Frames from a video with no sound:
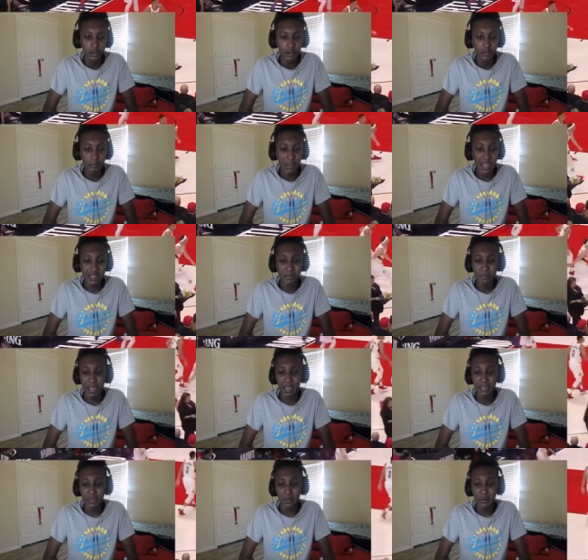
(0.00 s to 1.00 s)
Pass it
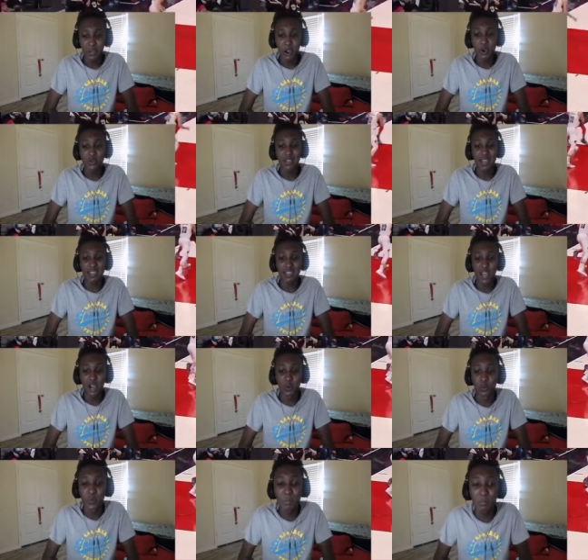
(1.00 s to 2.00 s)
back. There we go. Yes,
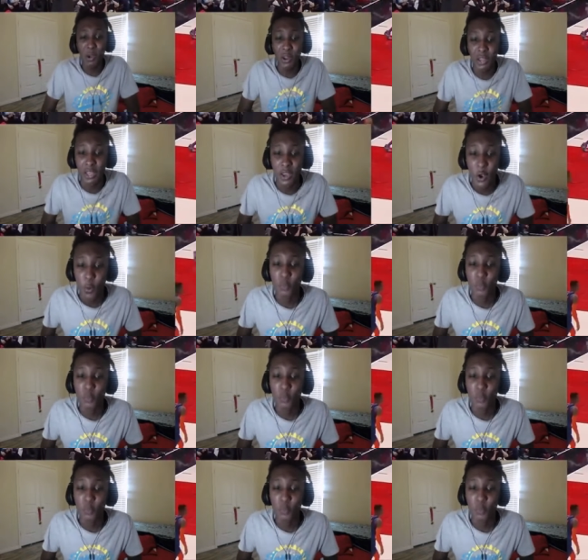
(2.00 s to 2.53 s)
sir. We pull it.